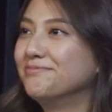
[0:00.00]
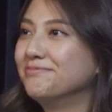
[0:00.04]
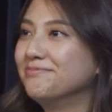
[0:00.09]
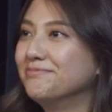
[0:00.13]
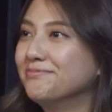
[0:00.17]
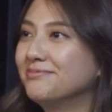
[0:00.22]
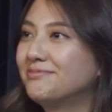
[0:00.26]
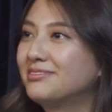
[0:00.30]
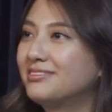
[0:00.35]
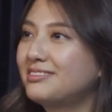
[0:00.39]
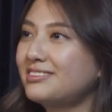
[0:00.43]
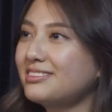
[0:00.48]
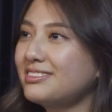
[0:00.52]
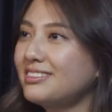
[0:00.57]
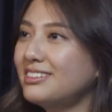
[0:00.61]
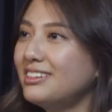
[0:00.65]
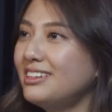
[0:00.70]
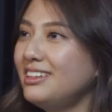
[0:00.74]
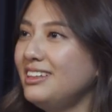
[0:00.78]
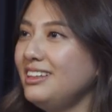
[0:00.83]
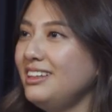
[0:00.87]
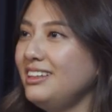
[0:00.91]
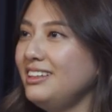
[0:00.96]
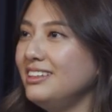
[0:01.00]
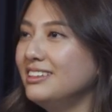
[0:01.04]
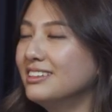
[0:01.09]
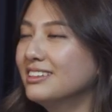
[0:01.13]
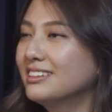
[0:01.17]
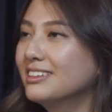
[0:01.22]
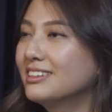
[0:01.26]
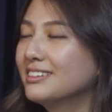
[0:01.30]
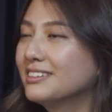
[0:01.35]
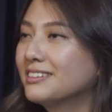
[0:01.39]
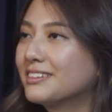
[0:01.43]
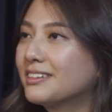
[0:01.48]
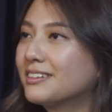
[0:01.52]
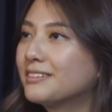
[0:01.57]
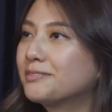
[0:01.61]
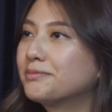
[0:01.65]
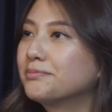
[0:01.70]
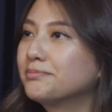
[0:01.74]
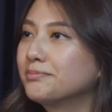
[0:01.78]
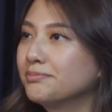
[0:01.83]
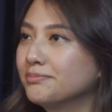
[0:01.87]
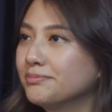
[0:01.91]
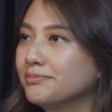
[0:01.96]

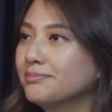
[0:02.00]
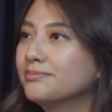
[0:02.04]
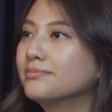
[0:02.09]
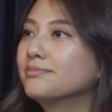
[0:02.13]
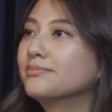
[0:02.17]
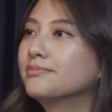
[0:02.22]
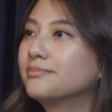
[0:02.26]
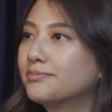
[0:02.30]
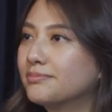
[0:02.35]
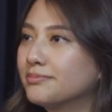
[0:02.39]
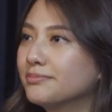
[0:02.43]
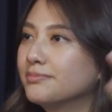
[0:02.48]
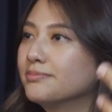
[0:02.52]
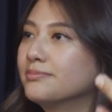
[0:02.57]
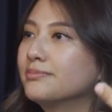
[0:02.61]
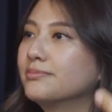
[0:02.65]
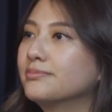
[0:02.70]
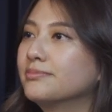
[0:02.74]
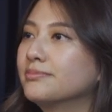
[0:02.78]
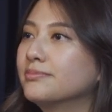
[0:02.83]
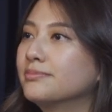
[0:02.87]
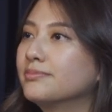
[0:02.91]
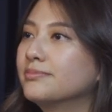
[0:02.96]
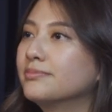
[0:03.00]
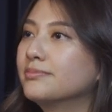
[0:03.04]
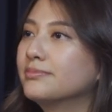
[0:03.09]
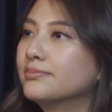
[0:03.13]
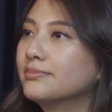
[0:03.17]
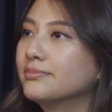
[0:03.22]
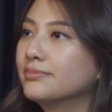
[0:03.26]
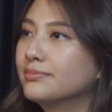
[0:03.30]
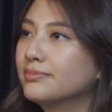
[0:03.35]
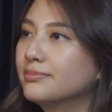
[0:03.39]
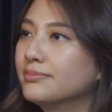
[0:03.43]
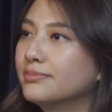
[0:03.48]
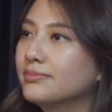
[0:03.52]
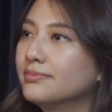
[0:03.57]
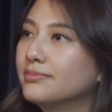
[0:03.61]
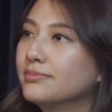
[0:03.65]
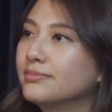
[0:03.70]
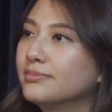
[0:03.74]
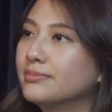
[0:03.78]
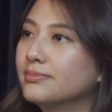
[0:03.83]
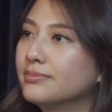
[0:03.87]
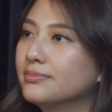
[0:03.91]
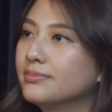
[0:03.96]

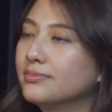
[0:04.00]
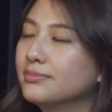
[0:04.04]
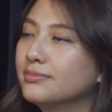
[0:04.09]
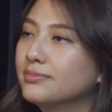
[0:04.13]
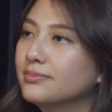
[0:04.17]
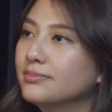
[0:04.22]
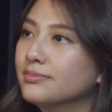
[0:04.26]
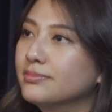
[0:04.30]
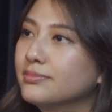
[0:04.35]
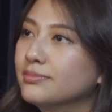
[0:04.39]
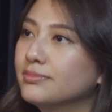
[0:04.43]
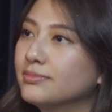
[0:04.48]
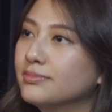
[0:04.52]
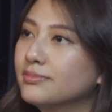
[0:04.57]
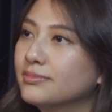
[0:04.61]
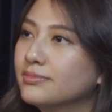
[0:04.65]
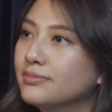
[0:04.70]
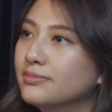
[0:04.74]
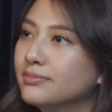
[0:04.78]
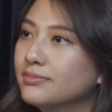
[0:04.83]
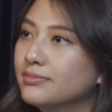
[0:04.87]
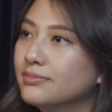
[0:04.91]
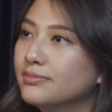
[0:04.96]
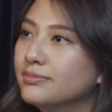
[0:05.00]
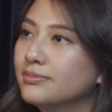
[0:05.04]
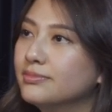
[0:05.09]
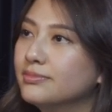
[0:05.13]
No words are spoken by the person on screen.